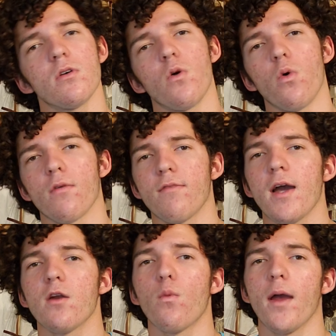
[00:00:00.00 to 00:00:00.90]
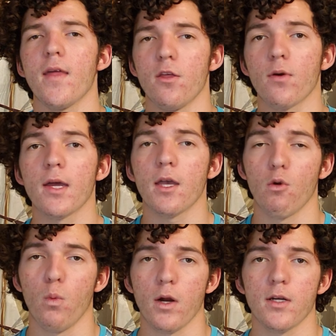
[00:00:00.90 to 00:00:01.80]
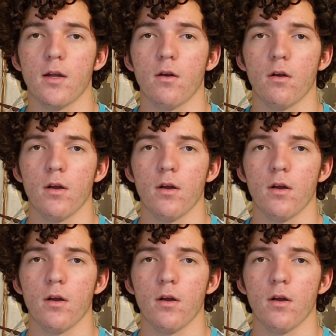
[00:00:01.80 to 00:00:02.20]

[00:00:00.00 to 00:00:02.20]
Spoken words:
or find a way that you can get your work done